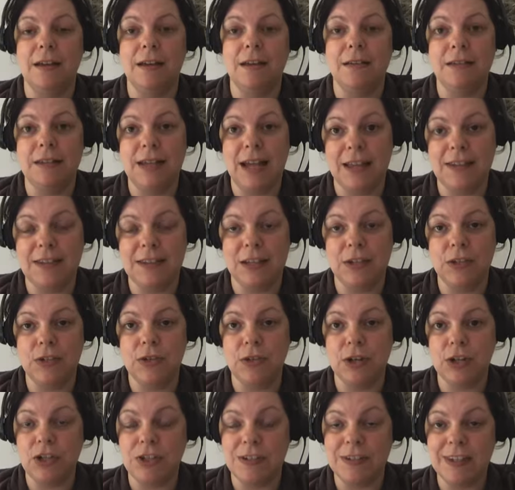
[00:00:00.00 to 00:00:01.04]
task
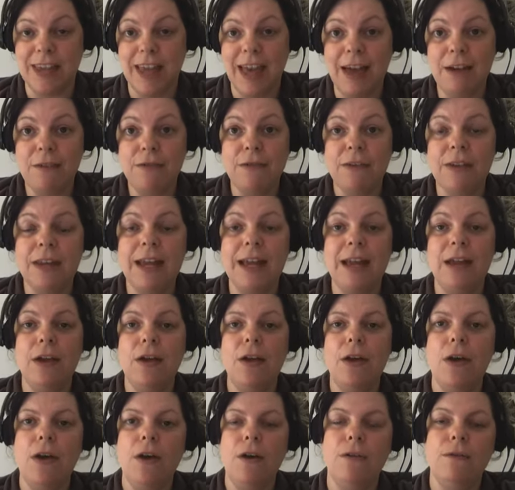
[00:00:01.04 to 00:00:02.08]
instructions carefully,
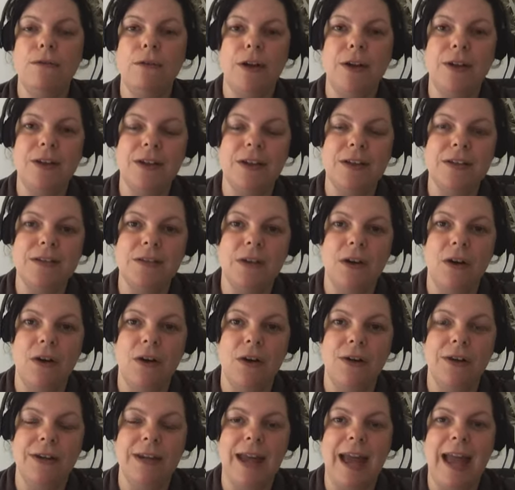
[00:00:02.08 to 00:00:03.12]
focus
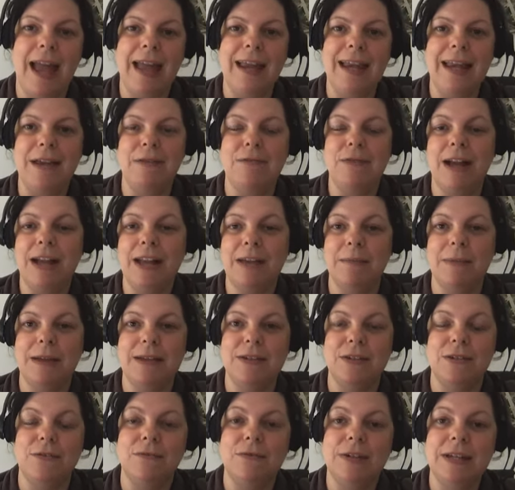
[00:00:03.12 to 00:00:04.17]
on any
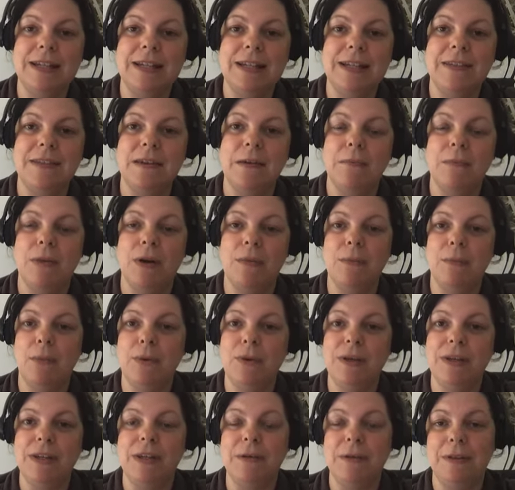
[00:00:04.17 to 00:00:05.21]
recommended reading that might
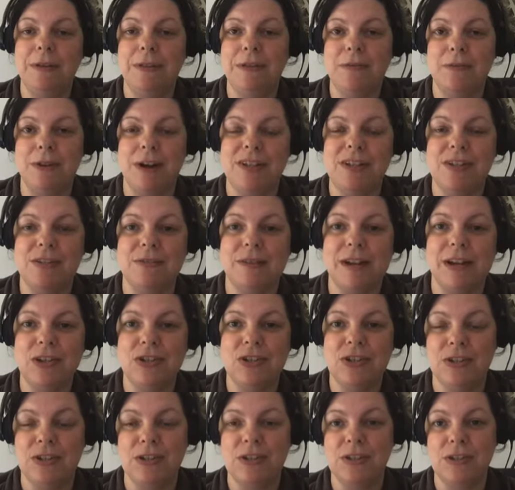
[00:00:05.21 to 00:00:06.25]
point you in the right direction
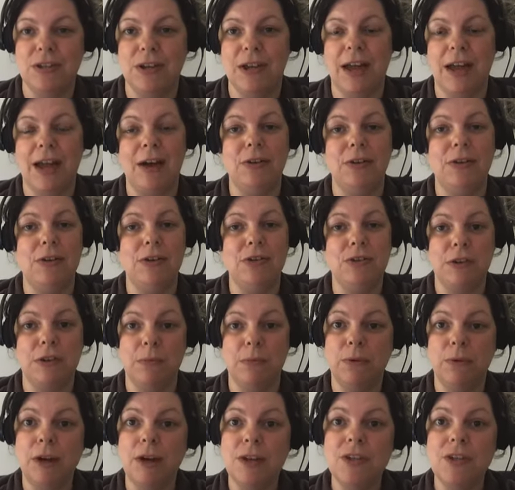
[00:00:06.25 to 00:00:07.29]
as to how you should
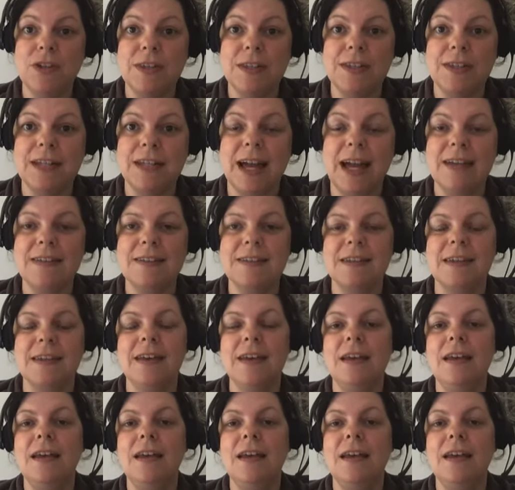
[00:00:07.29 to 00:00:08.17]
approach the task,